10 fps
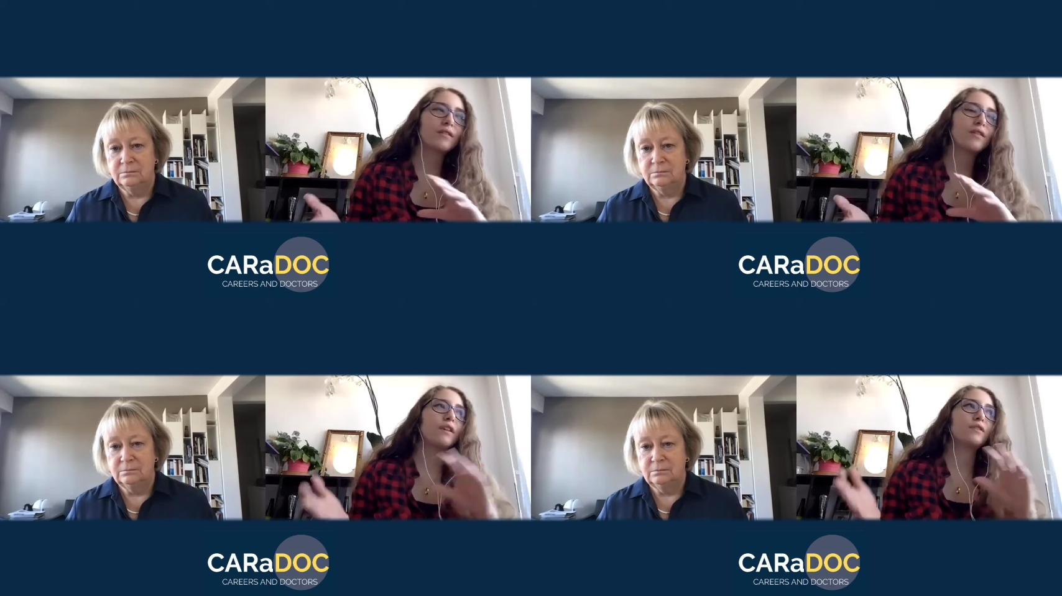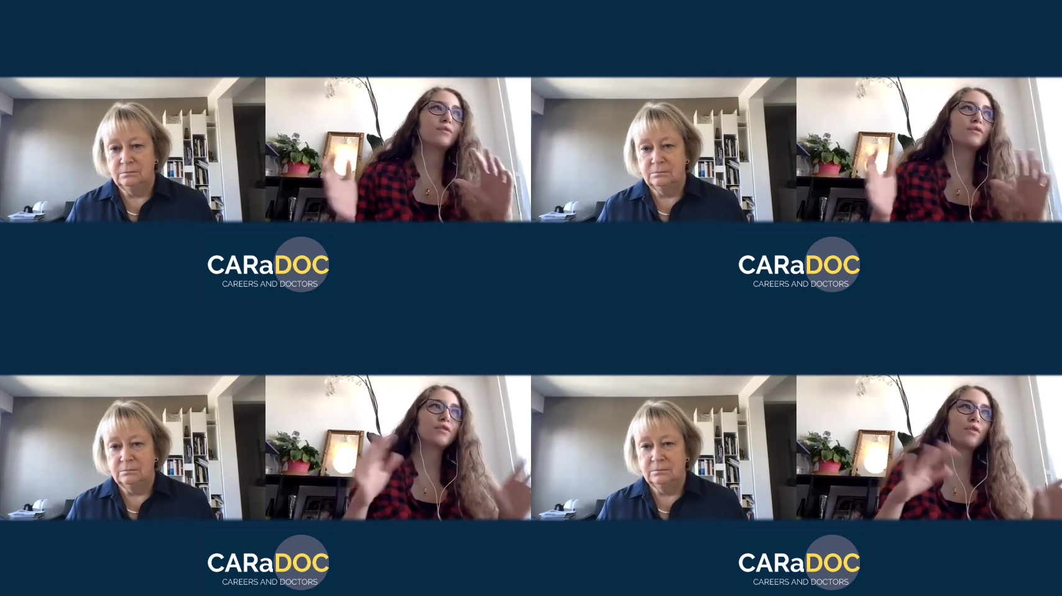Speaker 1: know that
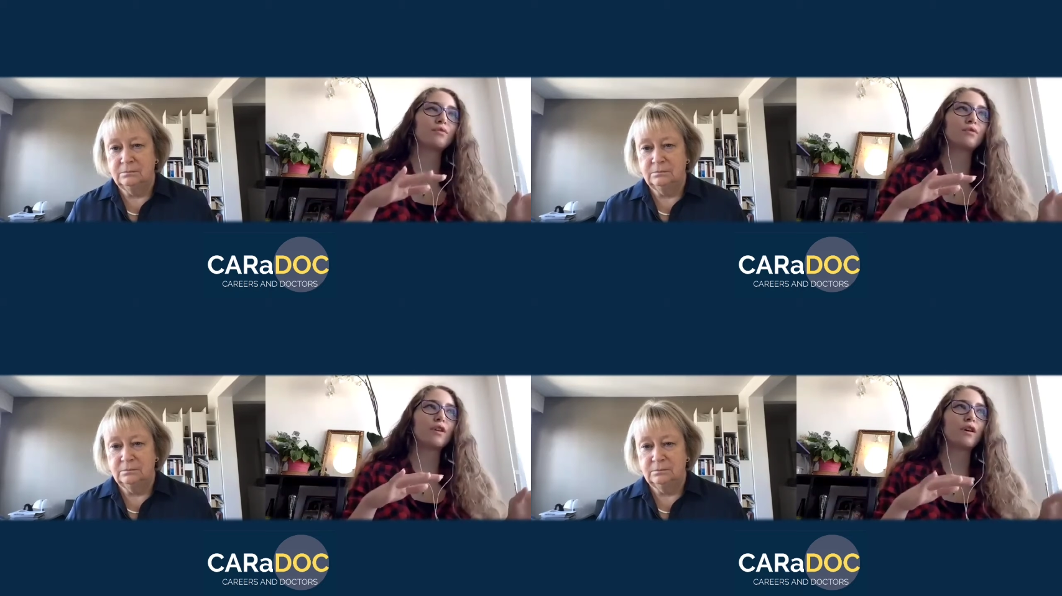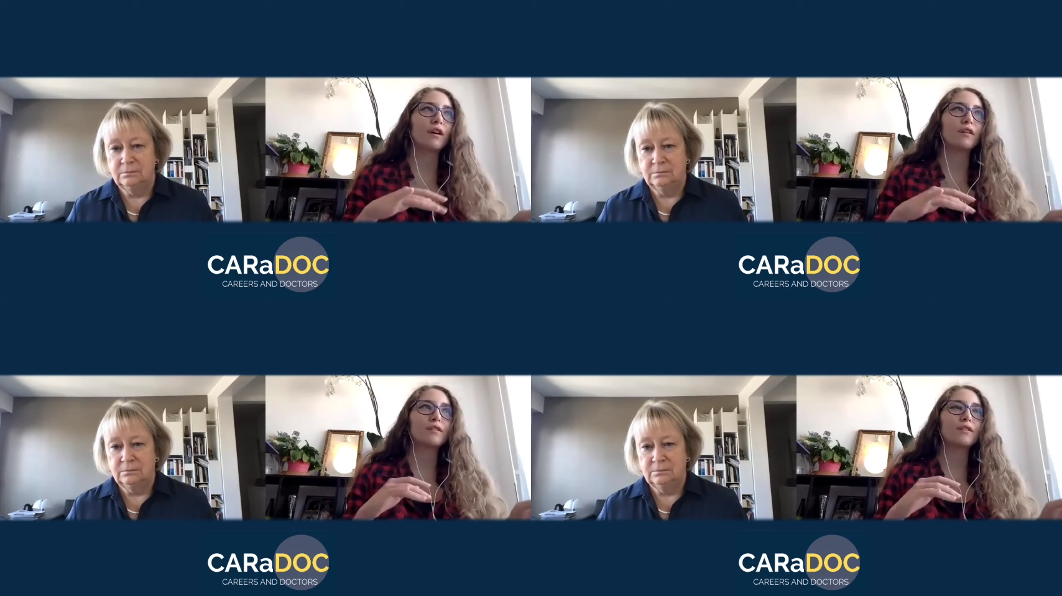you showed
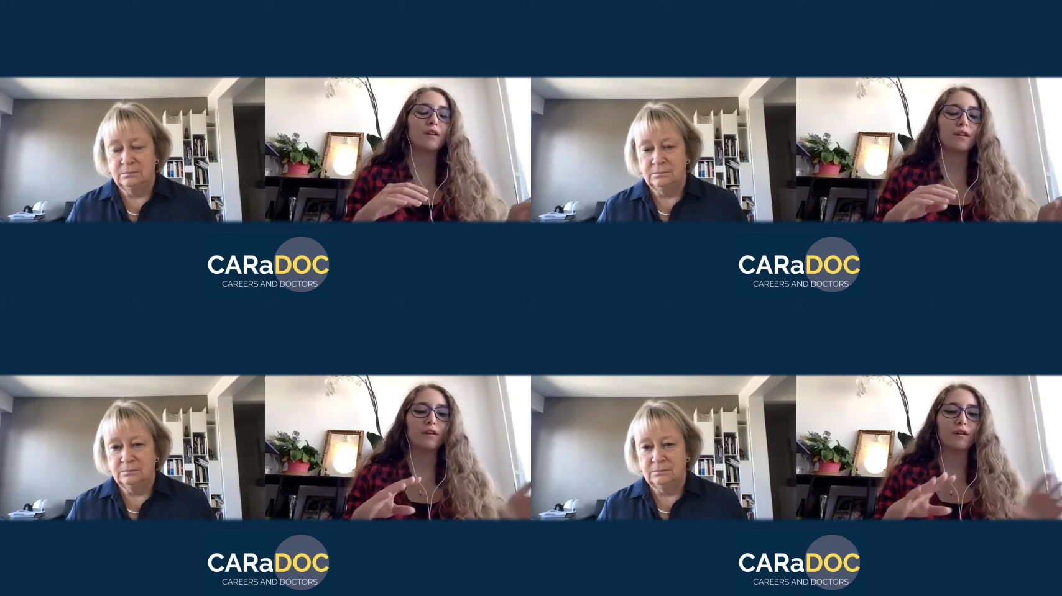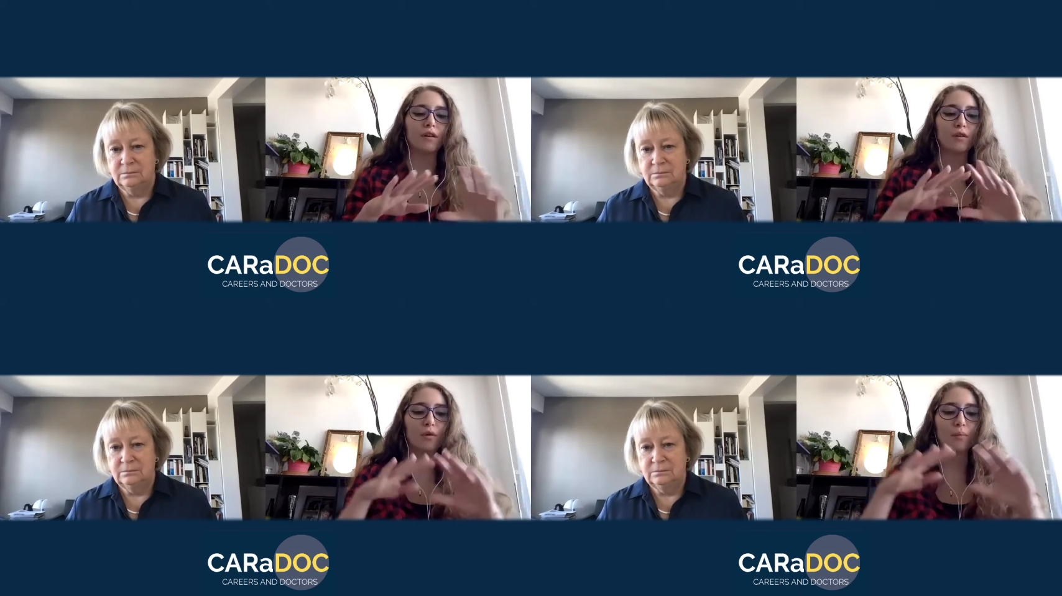us a
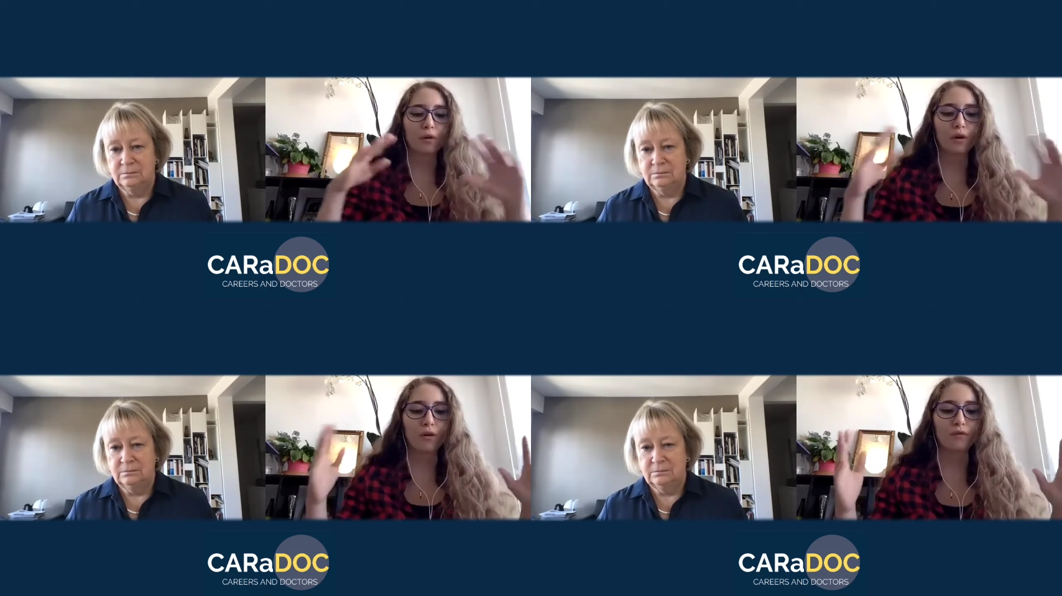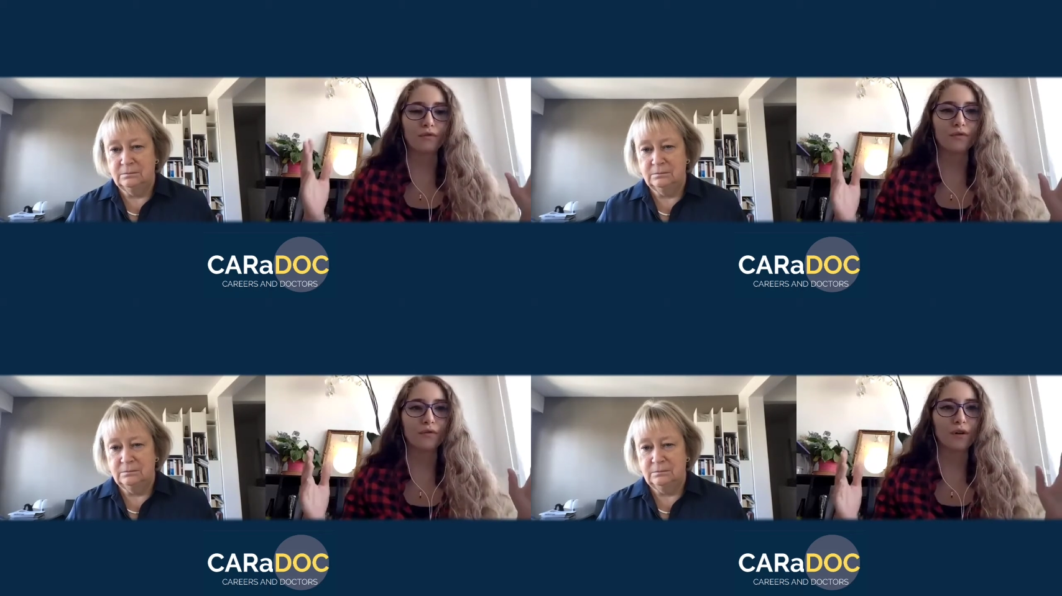global
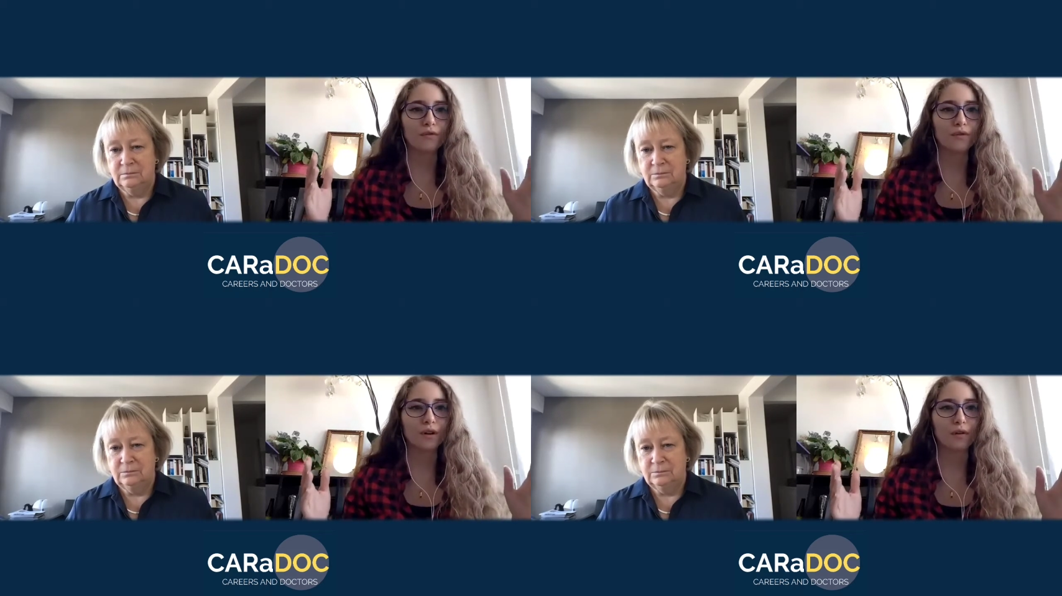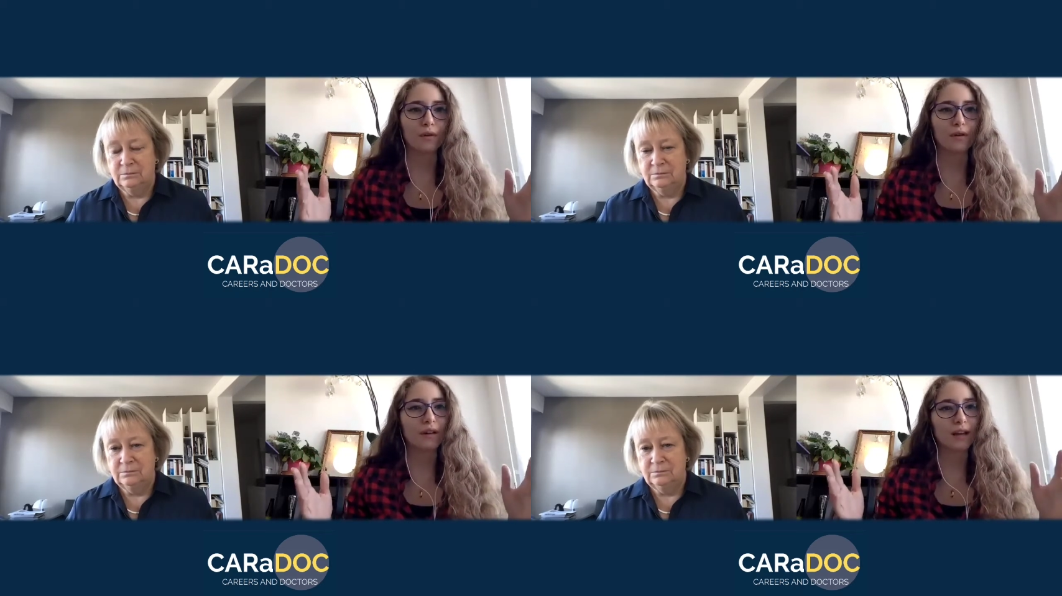overview of your
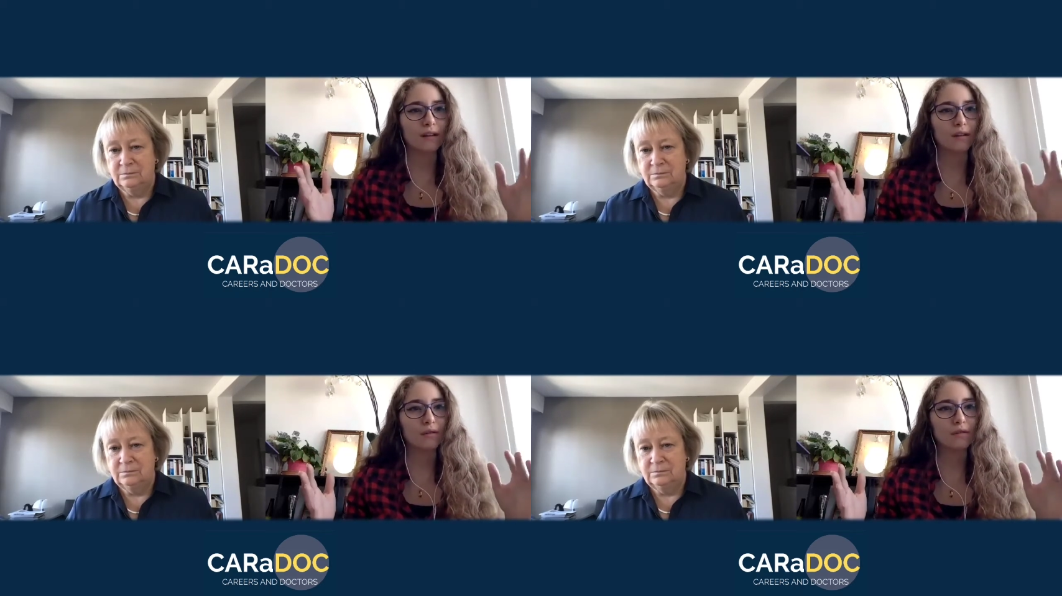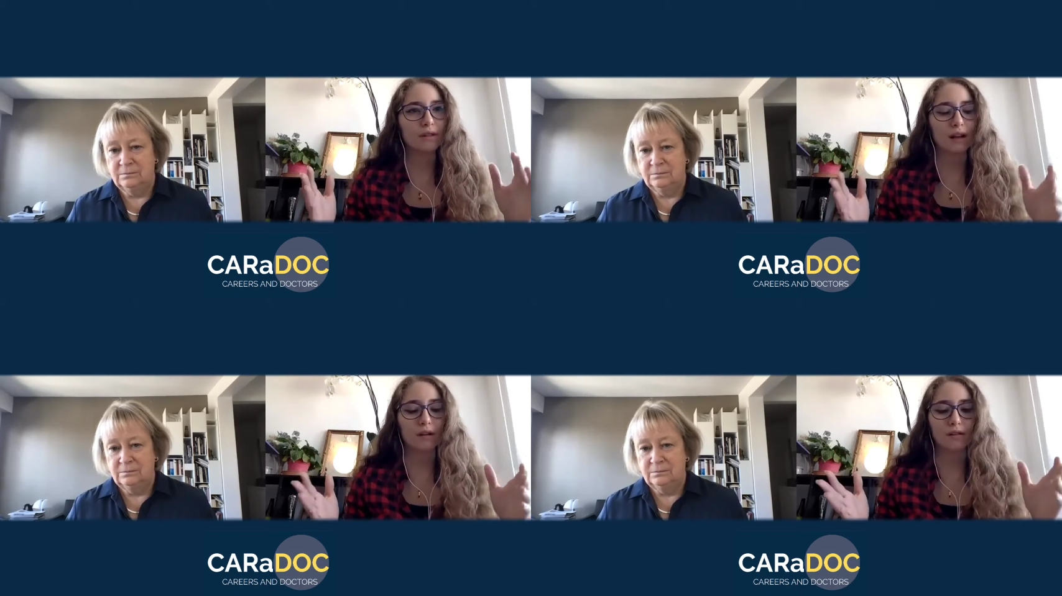career. Can you
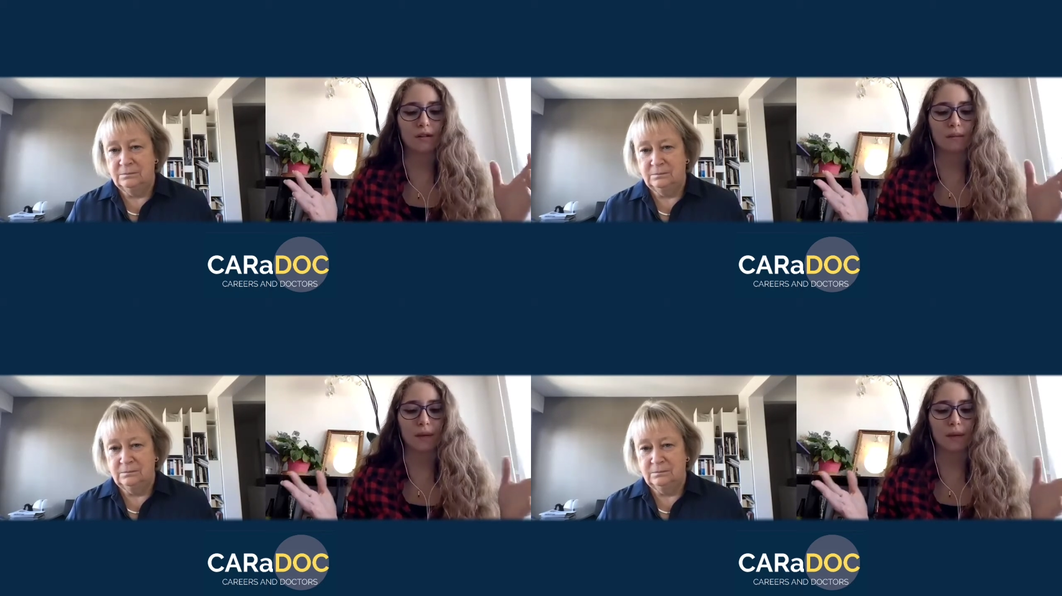tell us a